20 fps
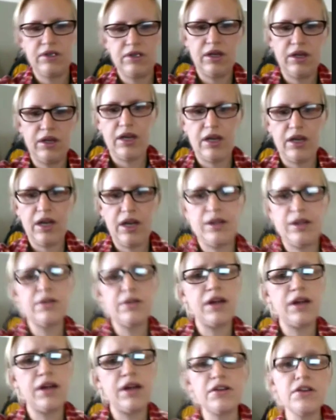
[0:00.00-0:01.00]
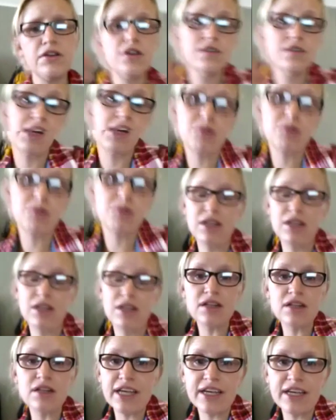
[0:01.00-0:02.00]
I don't know. Is that what it looked
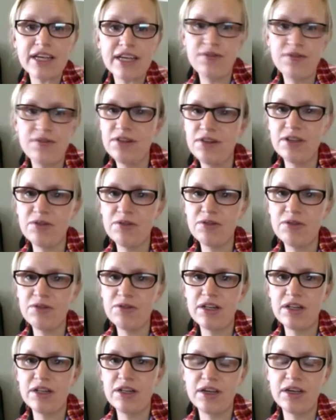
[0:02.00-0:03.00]
like? I have no idea what it looked like.